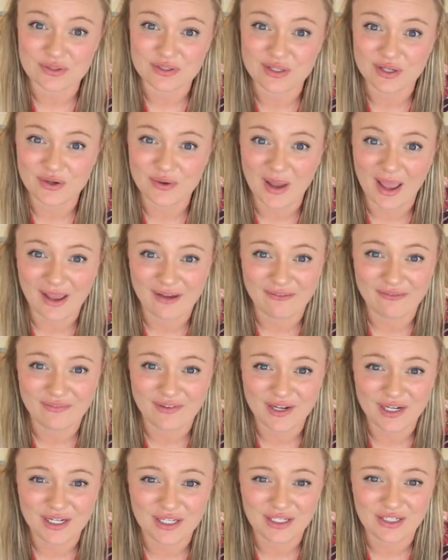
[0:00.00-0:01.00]
So have
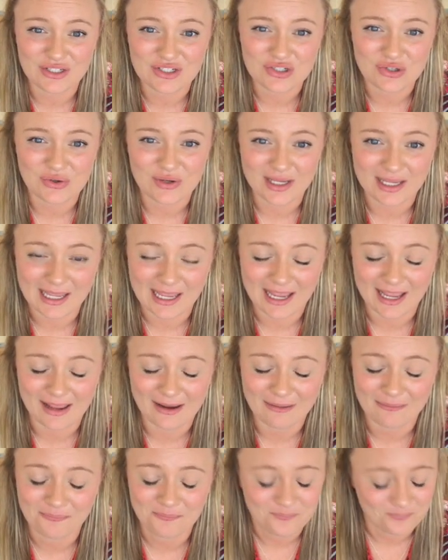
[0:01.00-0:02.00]
fun, enjoy,
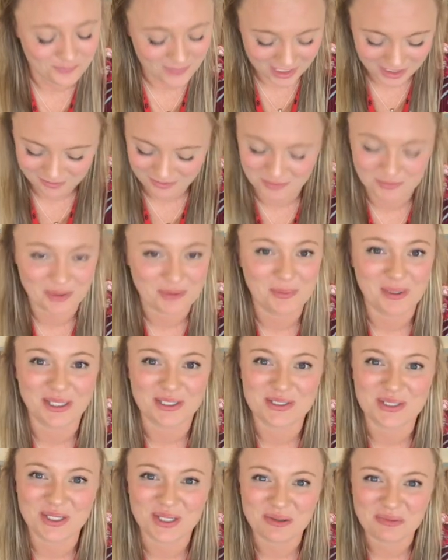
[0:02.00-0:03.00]
and make a memory
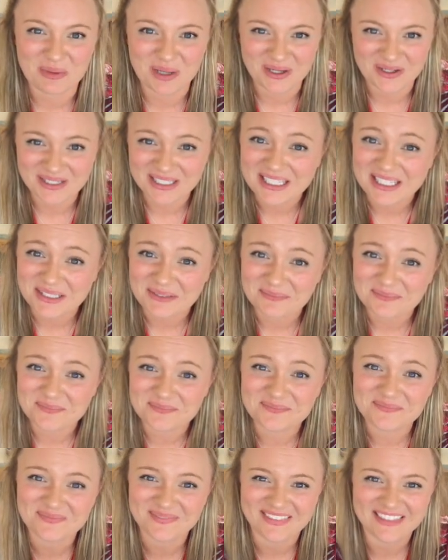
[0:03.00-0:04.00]
box that you're proud to keep.
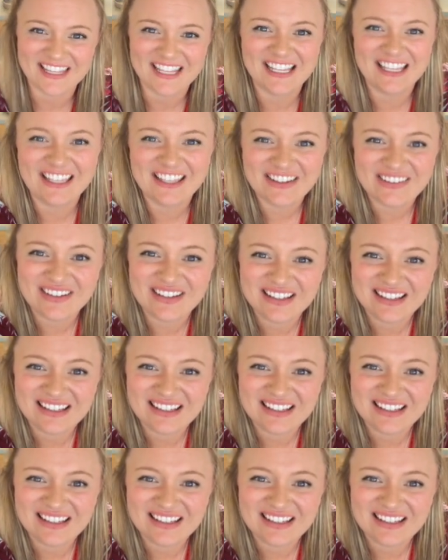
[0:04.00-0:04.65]
Thank you.